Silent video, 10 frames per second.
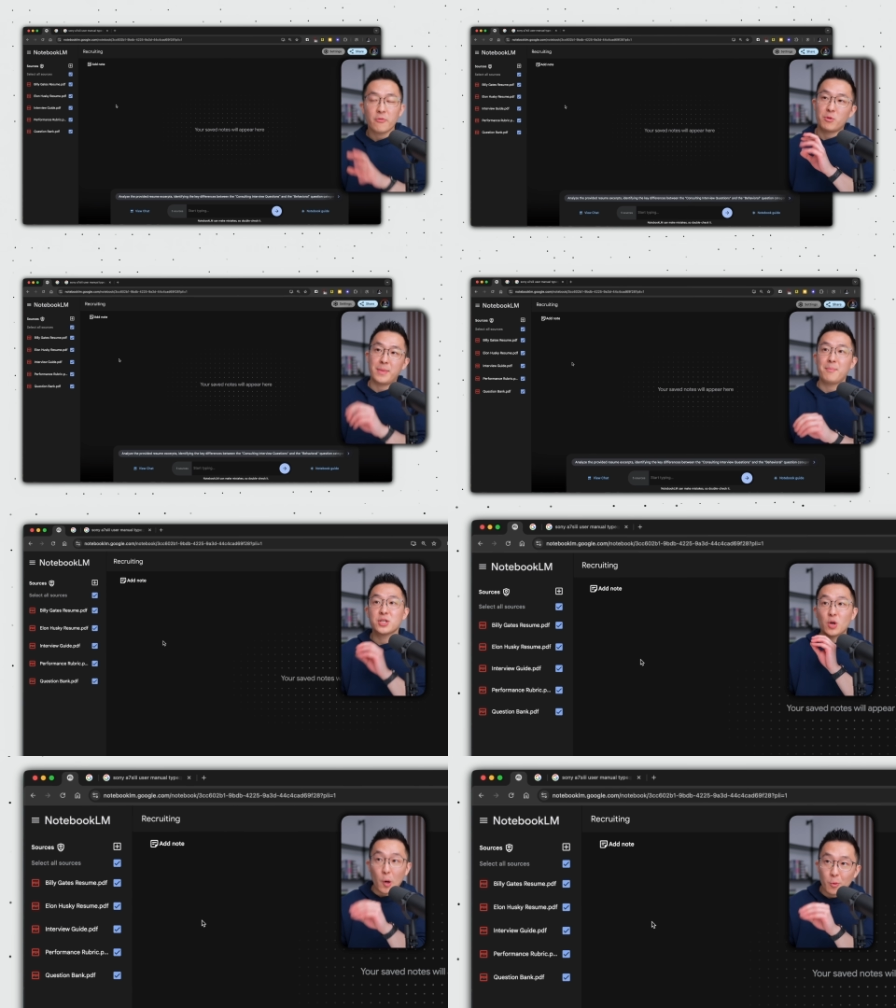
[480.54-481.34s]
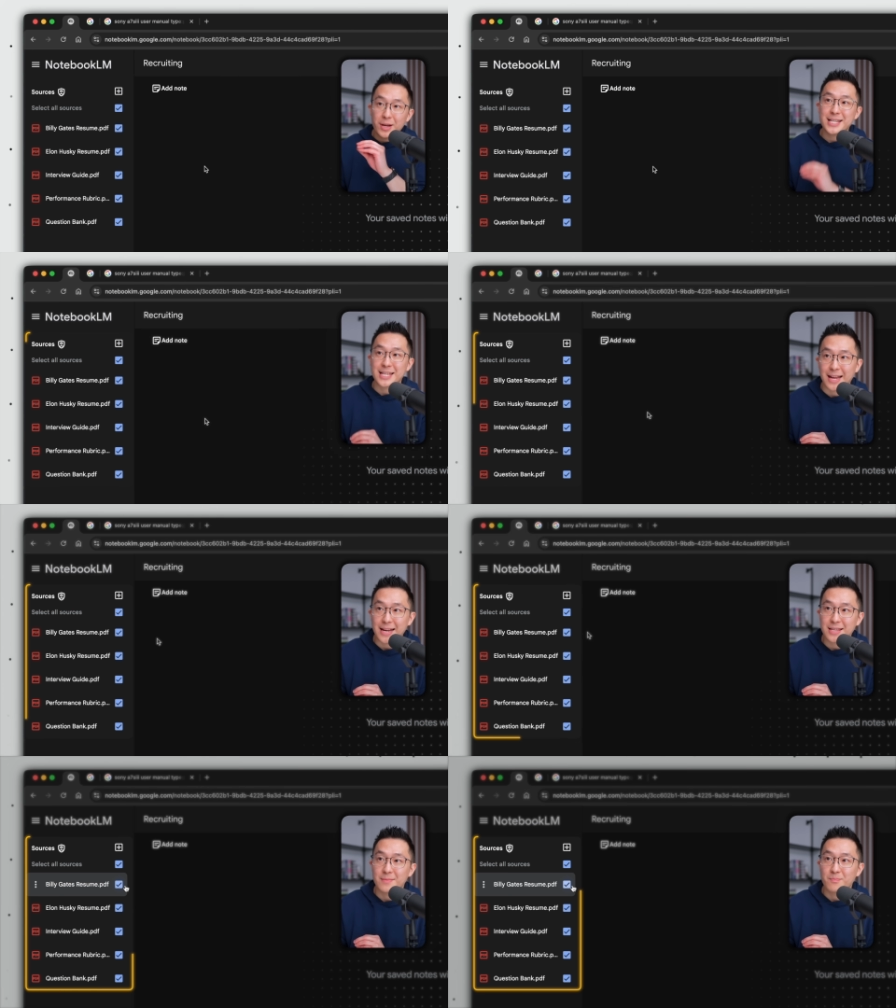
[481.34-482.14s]
remember to only
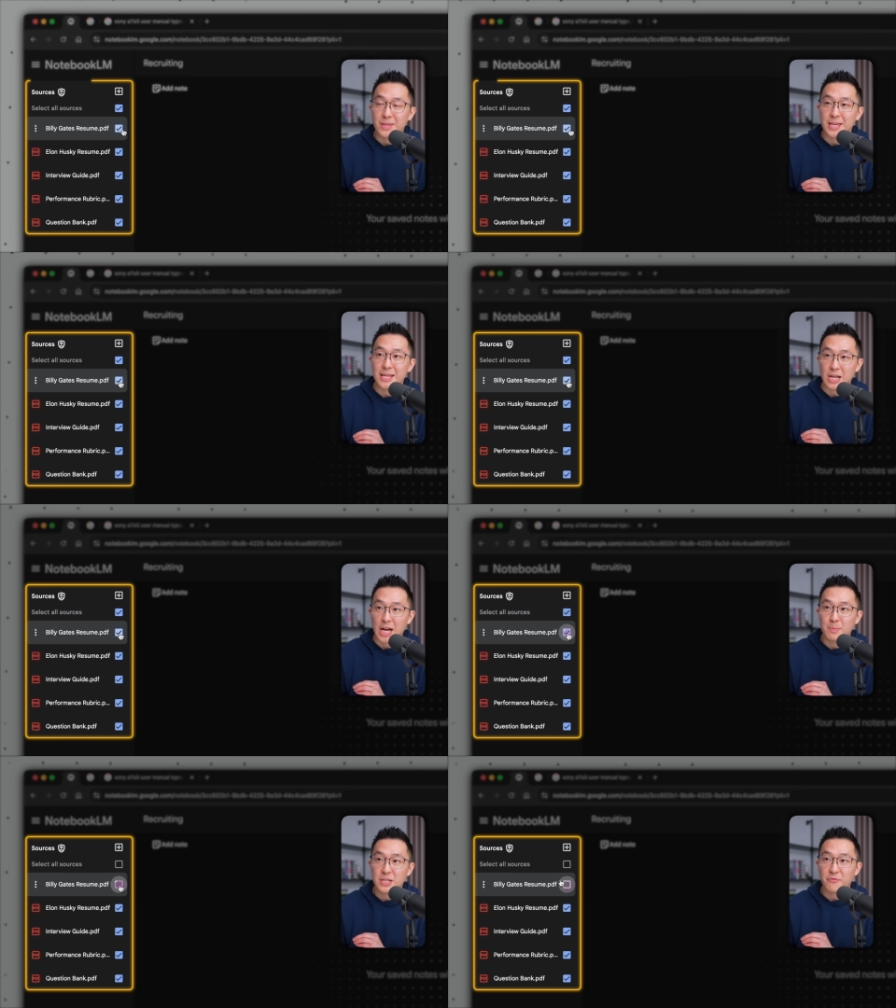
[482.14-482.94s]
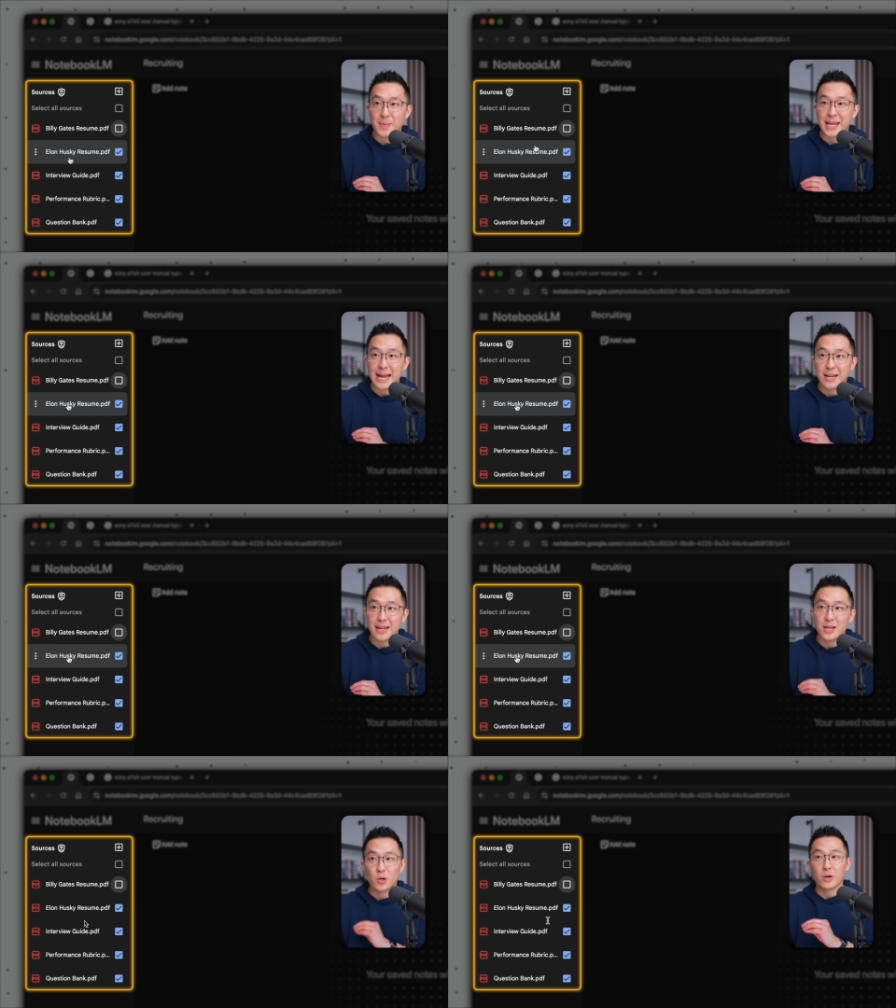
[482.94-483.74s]
select the documents from the
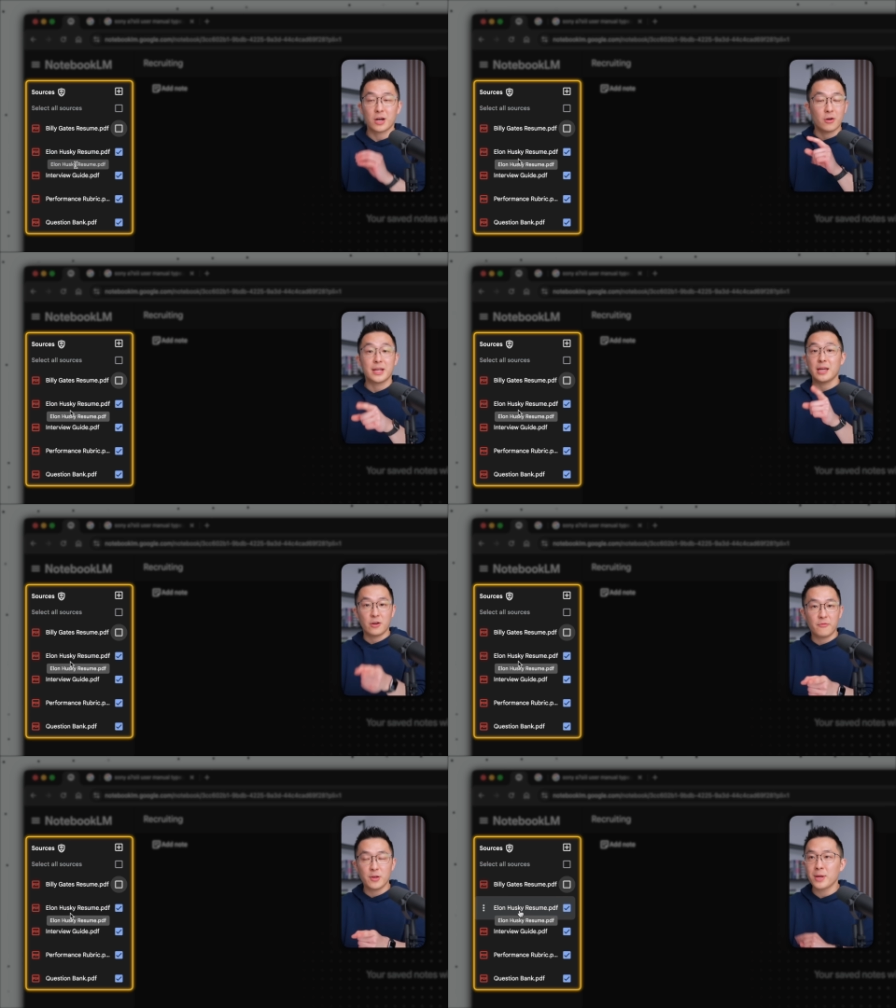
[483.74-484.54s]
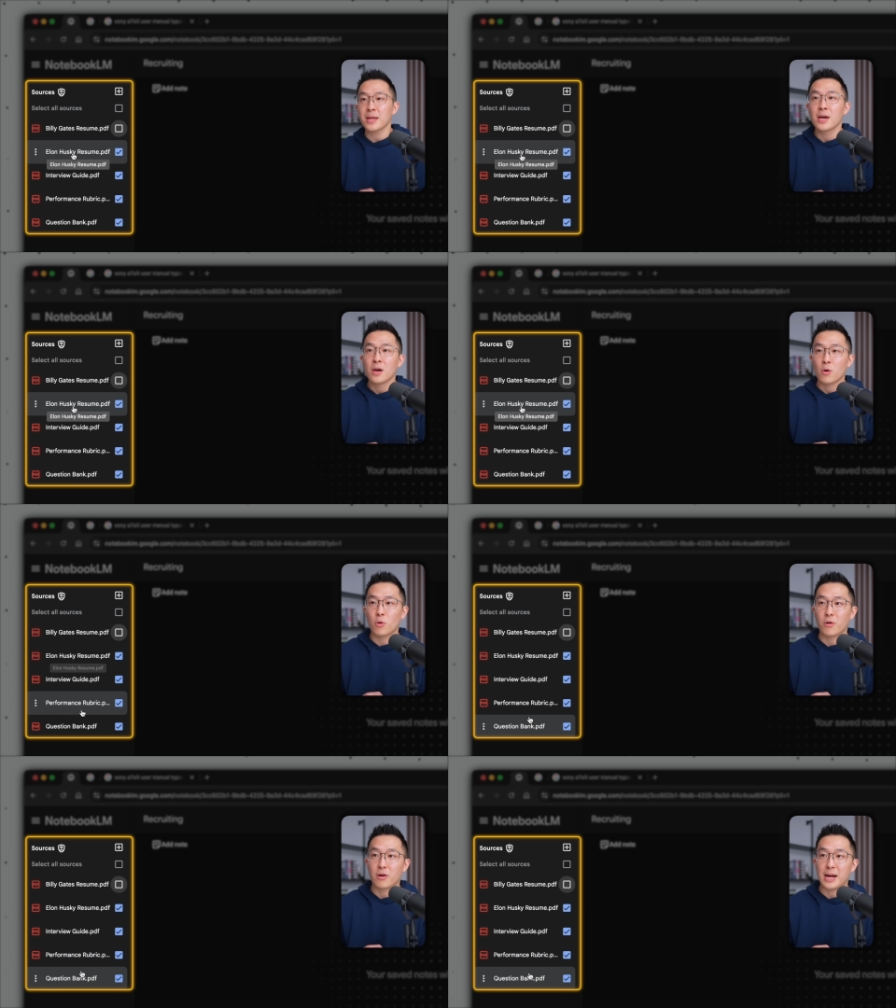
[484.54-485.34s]
candidate you're currently interviewing
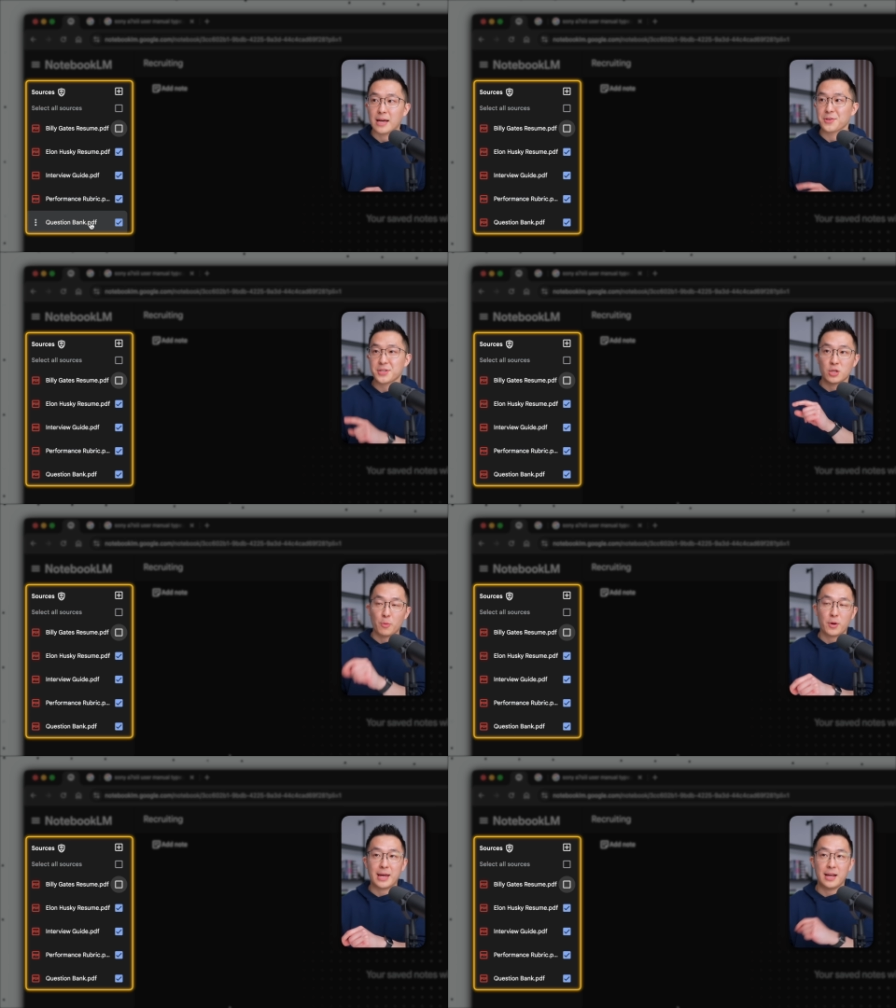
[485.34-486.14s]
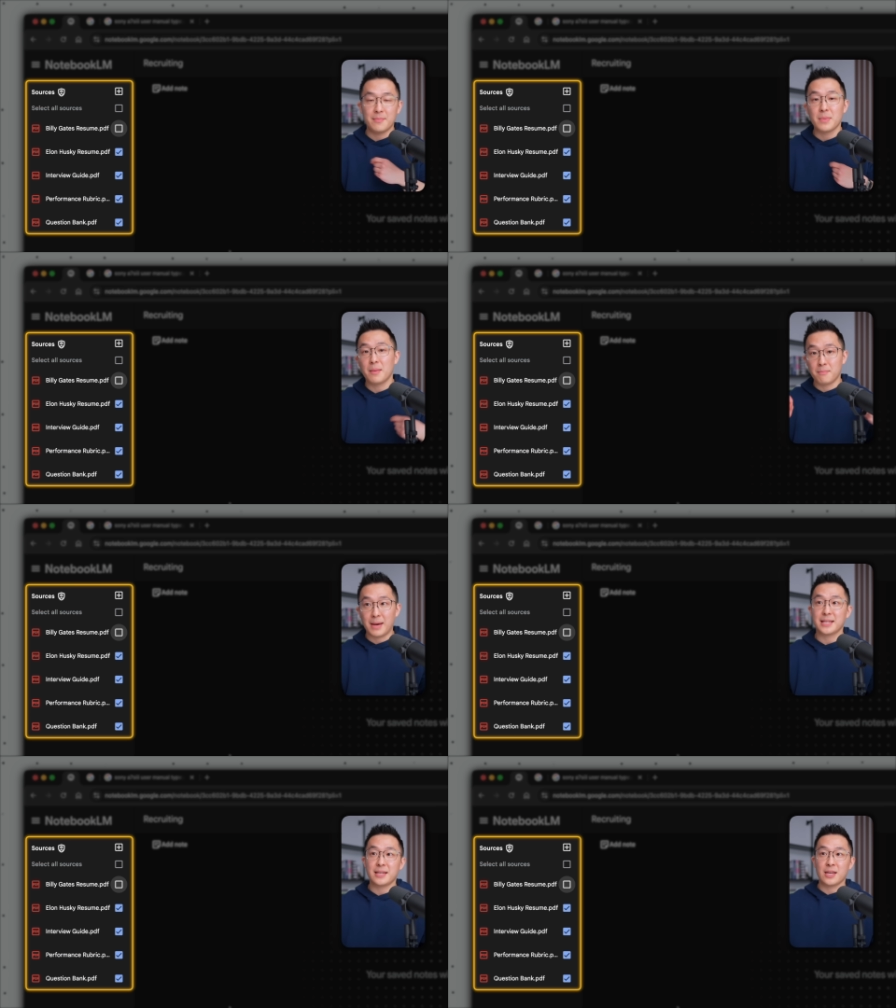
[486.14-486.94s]
or else Notebook LM
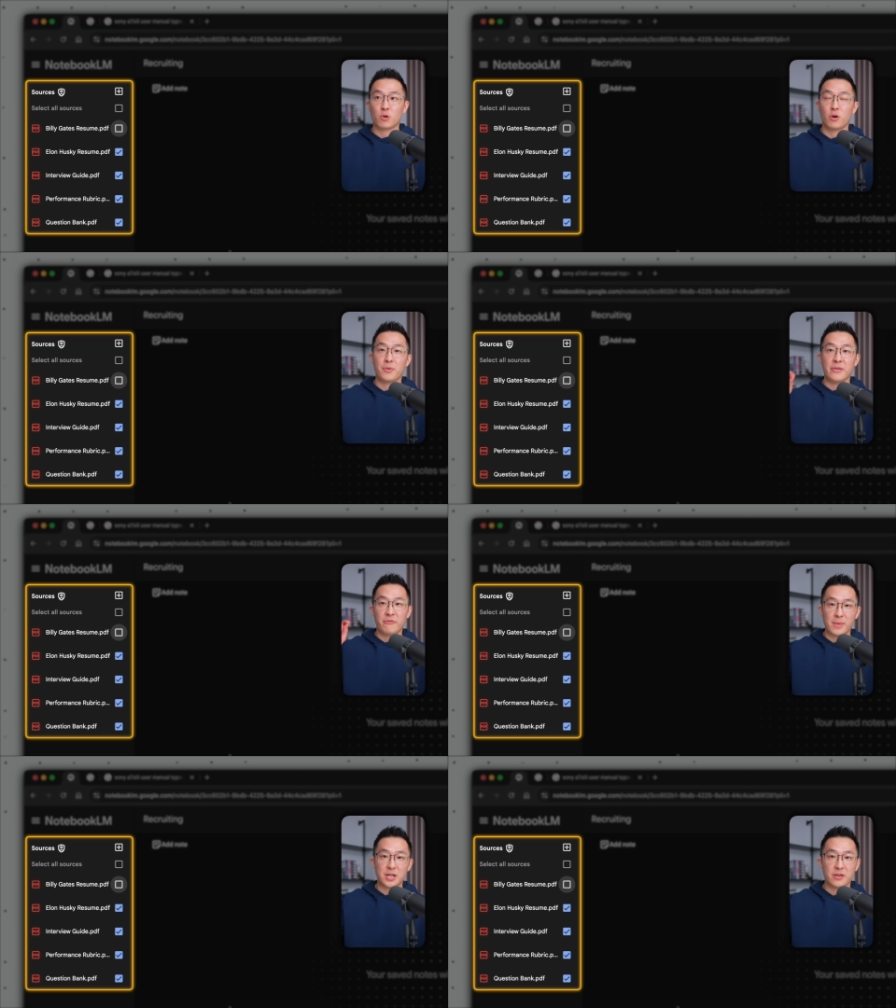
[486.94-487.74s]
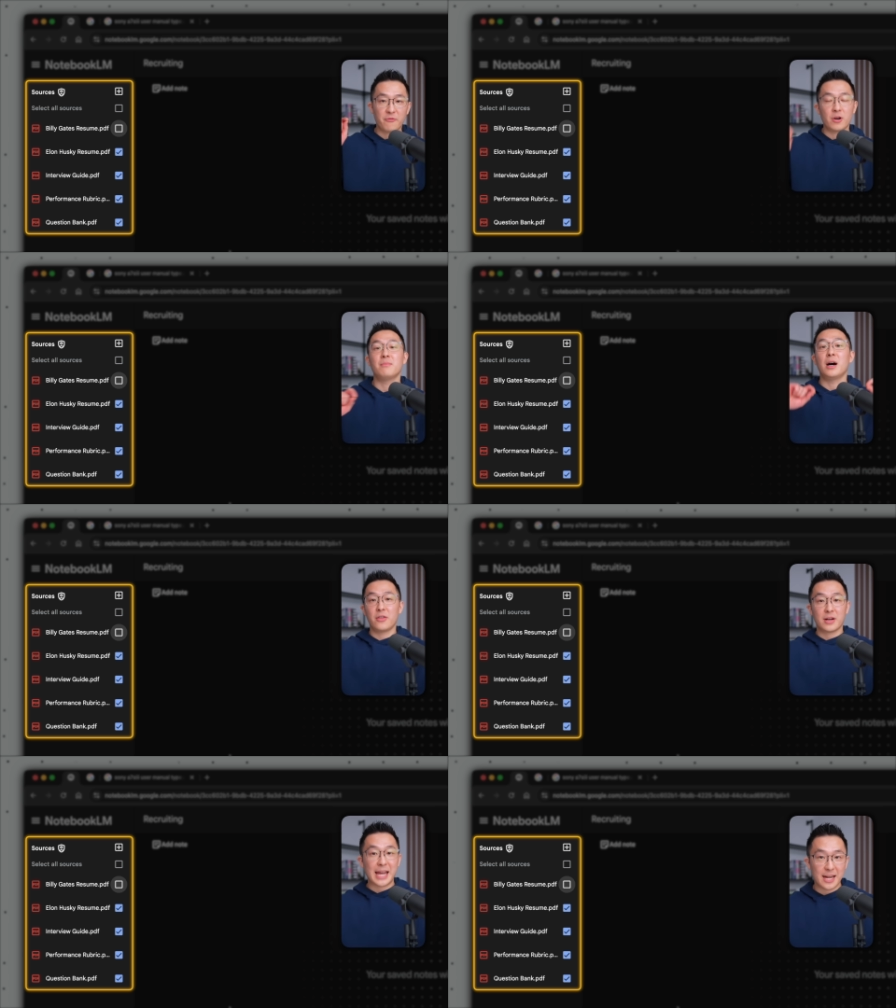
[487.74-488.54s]
might incorporate information from
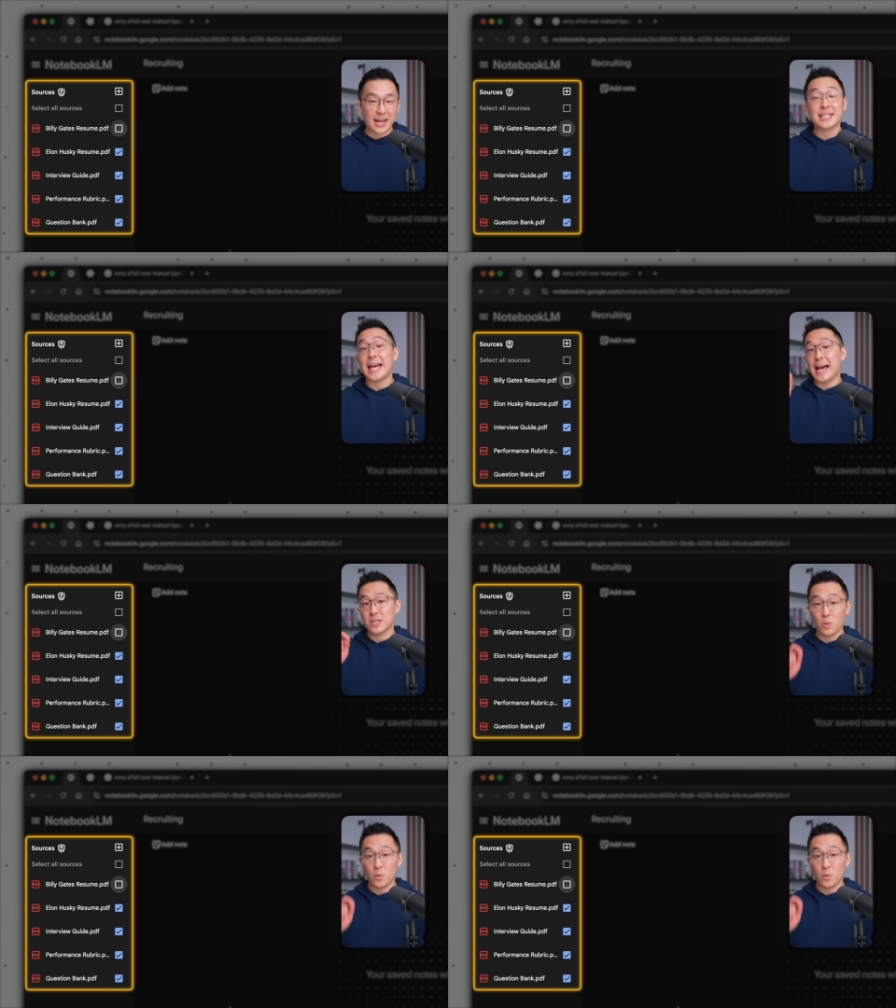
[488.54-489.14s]
other candidates as